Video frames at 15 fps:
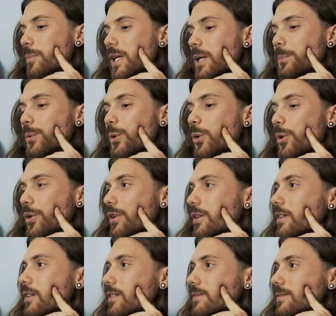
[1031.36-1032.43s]
of being bored,
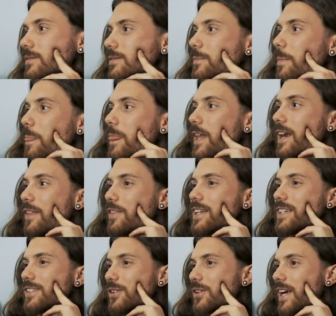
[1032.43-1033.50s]
and I
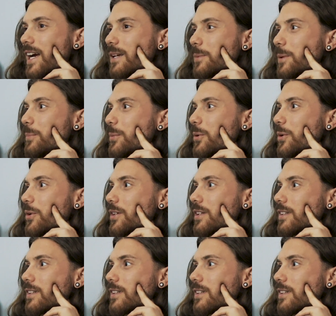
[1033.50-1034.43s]
think it's okay to be bored.